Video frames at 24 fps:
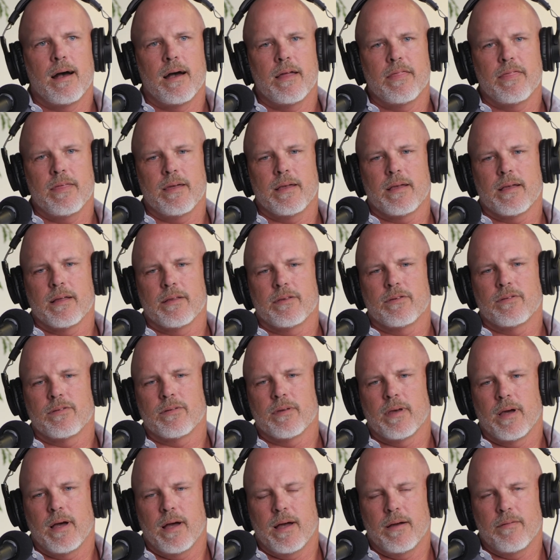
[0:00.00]
I think
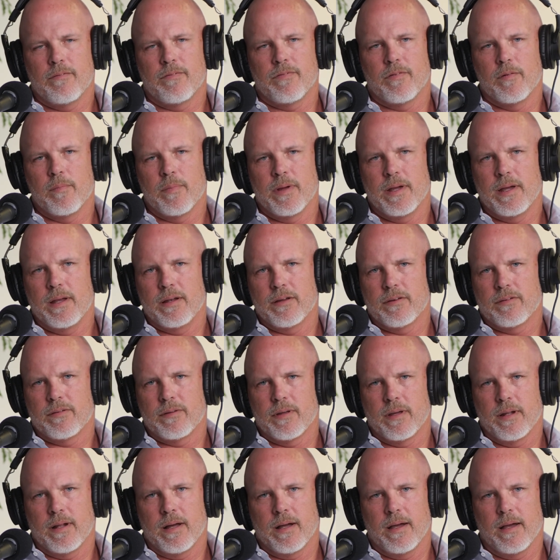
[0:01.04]
it's, for me,
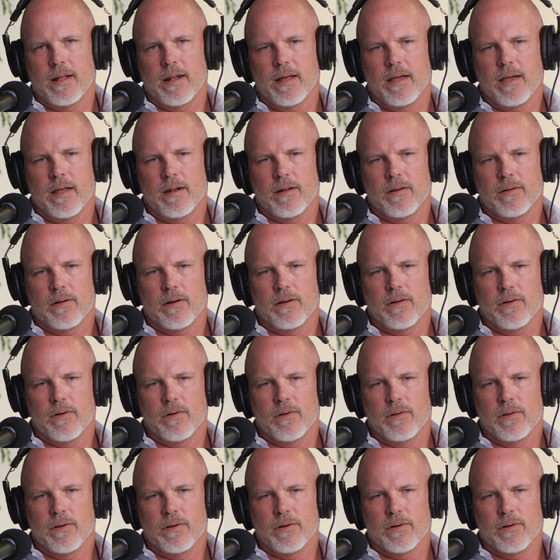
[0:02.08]
and I hit on it
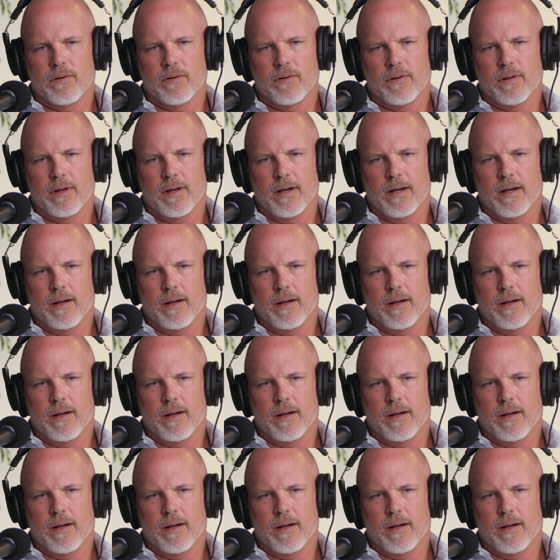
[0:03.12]
earlier,